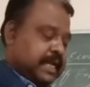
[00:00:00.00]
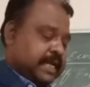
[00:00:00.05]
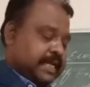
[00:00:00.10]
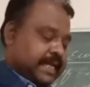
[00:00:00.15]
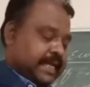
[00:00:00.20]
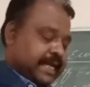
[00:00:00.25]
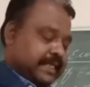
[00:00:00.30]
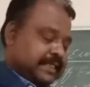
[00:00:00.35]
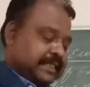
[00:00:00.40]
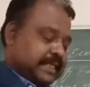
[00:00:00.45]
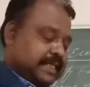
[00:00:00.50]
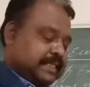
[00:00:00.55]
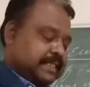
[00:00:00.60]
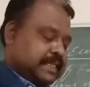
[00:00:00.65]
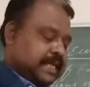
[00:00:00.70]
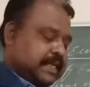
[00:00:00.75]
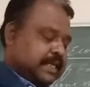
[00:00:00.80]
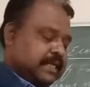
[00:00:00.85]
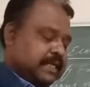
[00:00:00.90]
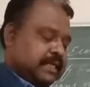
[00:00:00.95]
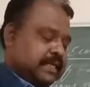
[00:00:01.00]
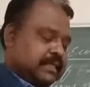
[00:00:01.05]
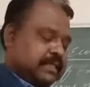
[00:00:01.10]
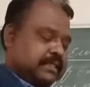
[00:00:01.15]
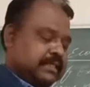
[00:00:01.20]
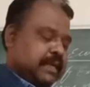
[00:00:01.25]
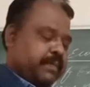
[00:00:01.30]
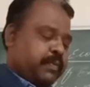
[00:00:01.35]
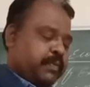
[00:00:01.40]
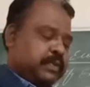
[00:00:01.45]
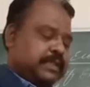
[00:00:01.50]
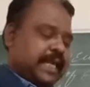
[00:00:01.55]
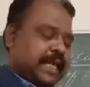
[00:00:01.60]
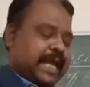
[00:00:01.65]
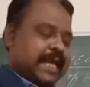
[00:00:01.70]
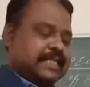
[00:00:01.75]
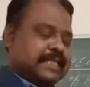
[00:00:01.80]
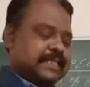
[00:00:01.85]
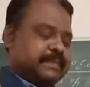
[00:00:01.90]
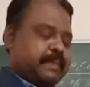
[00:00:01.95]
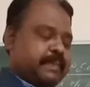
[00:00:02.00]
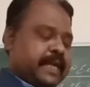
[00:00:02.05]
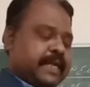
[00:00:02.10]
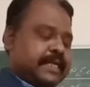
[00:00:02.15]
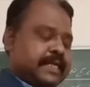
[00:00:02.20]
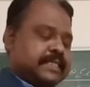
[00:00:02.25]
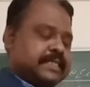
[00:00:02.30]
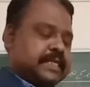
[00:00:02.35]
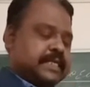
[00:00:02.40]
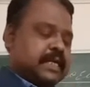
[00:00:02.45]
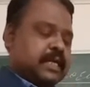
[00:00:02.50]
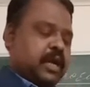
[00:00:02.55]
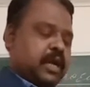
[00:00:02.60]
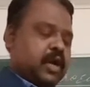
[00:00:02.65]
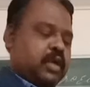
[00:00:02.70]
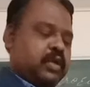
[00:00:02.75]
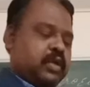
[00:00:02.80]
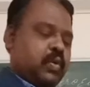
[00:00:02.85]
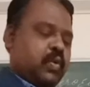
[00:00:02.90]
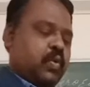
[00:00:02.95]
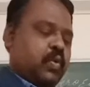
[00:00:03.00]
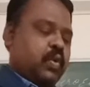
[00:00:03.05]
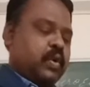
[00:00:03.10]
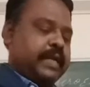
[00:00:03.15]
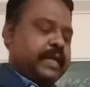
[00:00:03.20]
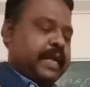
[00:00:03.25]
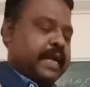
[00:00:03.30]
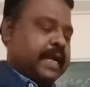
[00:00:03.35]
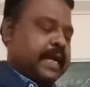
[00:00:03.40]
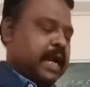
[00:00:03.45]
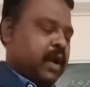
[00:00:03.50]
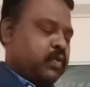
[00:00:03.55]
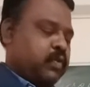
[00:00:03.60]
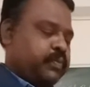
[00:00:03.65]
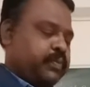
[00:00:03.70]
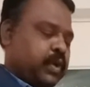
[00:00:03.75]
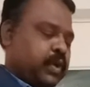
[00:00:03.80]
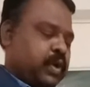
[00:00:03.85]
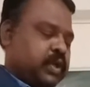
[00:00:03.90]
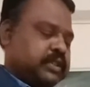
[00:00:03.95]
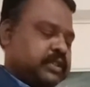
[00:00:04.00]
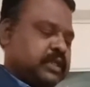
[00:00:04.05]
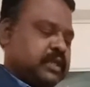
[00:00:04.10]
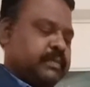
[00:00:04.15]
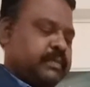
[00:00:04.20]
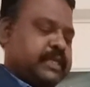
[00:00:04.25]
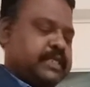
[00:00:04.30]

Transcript: Next is that suppose expenditure on own account production,